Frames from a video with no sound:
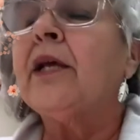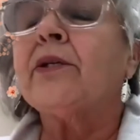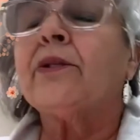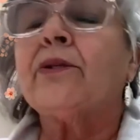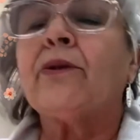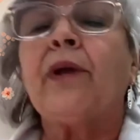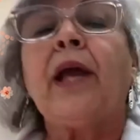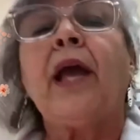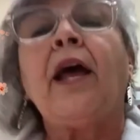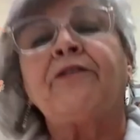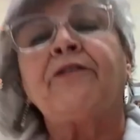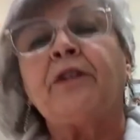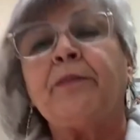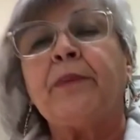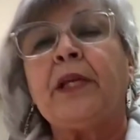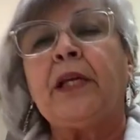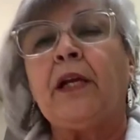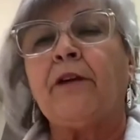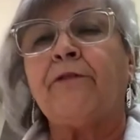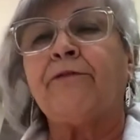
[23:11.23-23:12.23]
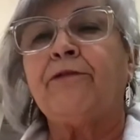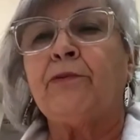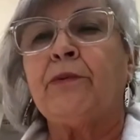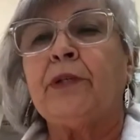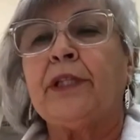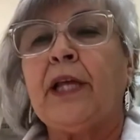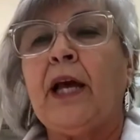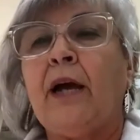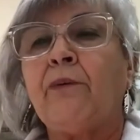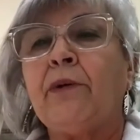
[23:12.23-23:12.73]
So you have to be careful
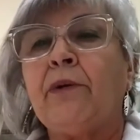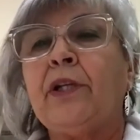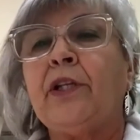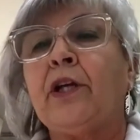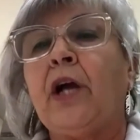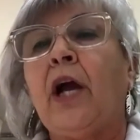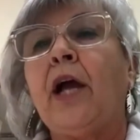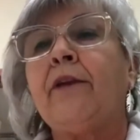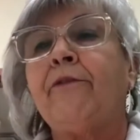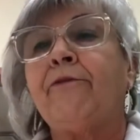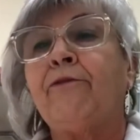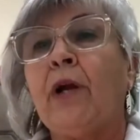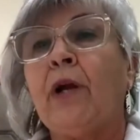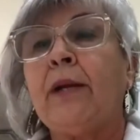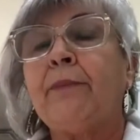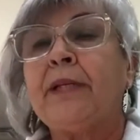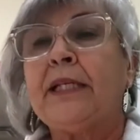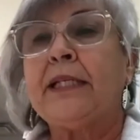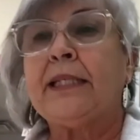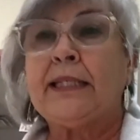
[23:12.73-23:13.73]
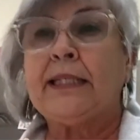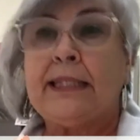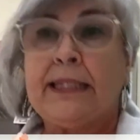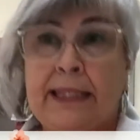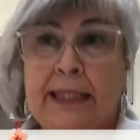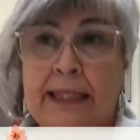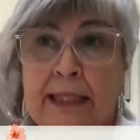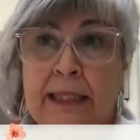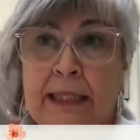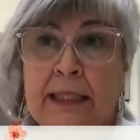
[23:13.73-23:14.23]
with that when you kind of want to be
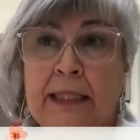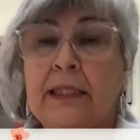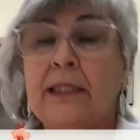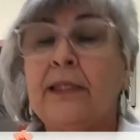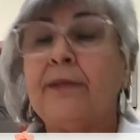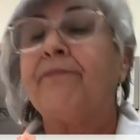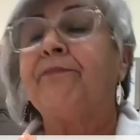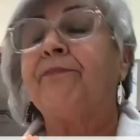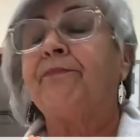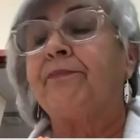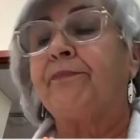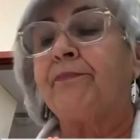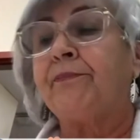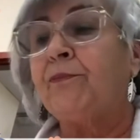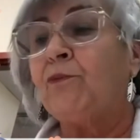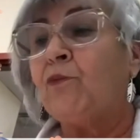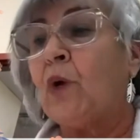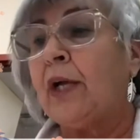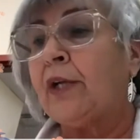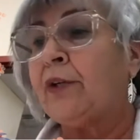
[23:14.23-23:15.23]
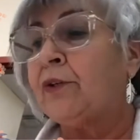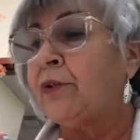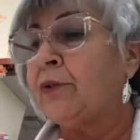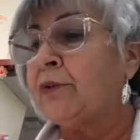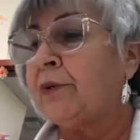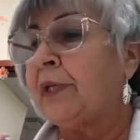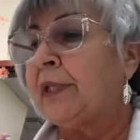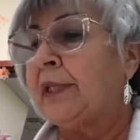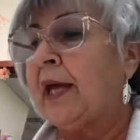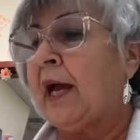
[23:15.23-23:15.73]
seated while you're
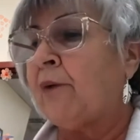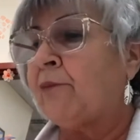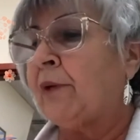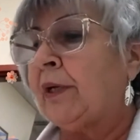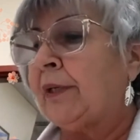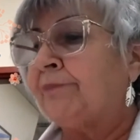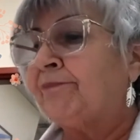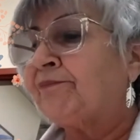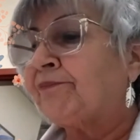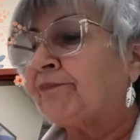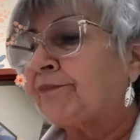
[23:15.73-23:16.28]
doing that one.